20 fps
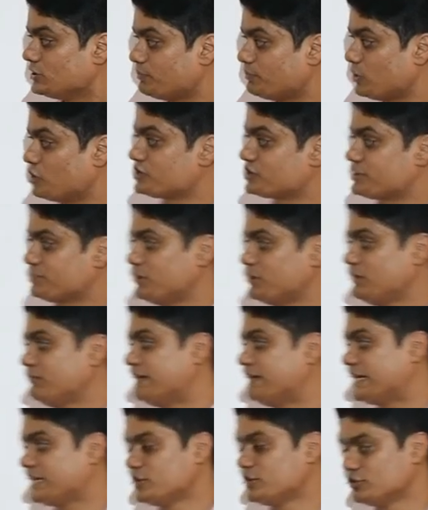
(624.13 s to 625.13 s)
the possible
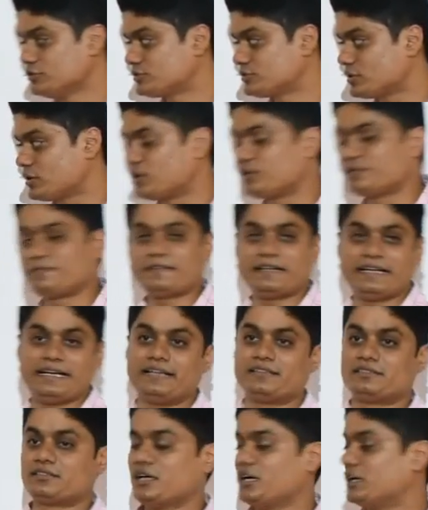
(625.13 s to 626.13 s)
values of
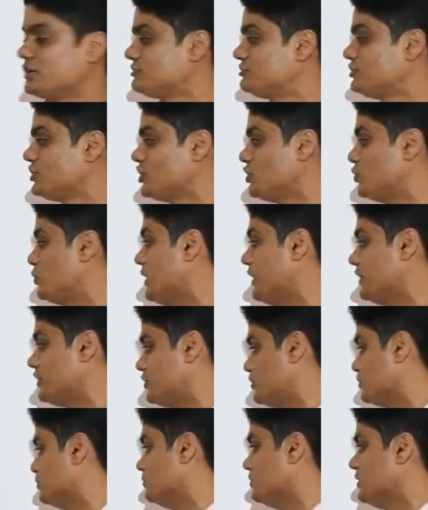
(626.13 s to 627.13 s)
x are 0,
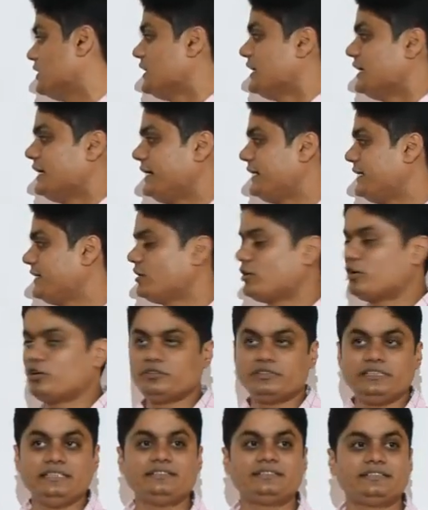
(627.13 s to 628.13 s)
1, 2, and
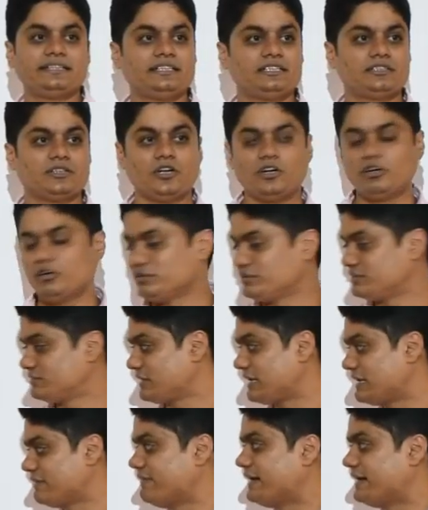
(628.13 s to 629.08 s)
all these settings, all three